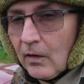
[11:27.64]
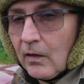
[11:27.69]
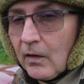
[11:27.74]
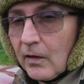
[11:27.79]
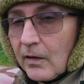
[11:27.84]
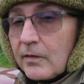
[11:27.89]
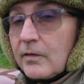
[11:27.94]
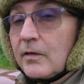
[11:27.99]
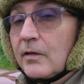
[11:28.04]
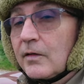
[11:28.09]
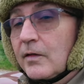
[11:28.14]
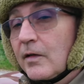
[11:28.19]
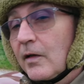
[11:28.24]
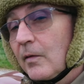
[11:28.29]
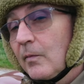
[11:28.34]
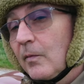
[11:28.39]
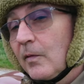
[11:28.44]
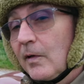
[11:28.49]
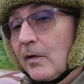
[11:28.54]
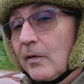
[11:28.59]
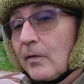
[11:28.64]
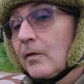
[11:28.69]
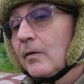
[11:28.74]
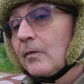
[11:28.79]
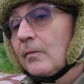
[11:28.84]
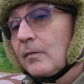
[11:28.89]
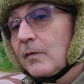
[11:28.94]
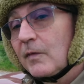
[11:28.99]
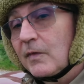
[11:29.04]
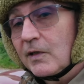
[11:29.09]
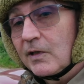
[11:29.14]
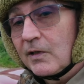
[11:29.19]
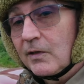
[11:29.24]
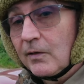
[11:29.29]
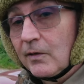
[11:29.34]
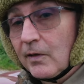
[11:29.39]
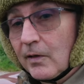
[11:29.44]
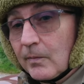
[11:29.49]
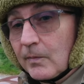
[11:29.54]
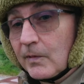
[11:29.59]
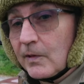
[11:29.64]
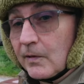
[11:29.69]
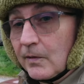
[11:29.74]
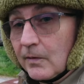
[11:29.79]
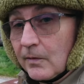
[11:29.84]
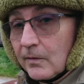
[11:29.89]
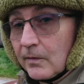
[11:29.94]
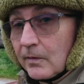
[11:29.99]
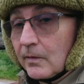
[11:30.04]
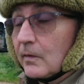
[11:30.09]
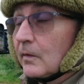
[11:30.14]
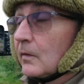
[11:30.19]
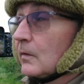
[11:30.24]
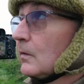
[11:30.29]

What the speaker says: let's just hope we're not stood up tonight.